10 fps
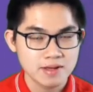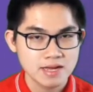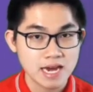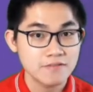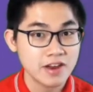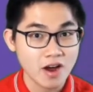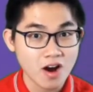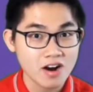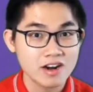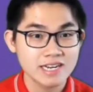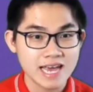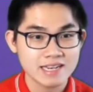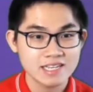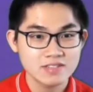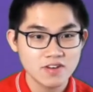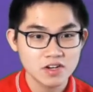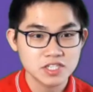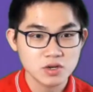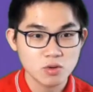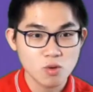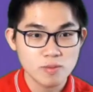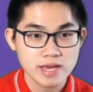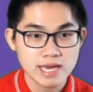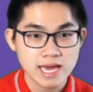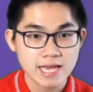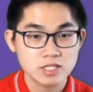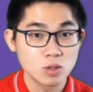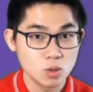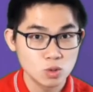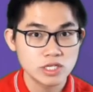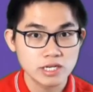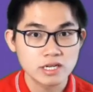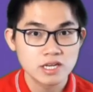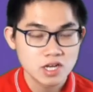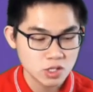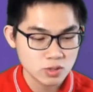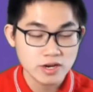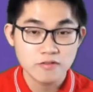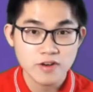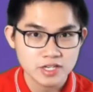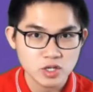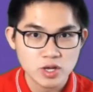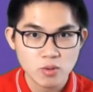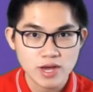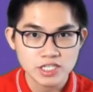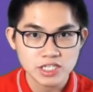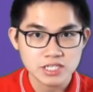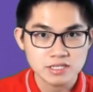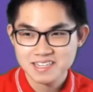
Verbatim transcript: And if they are, then this function will be a solution to the differential equation.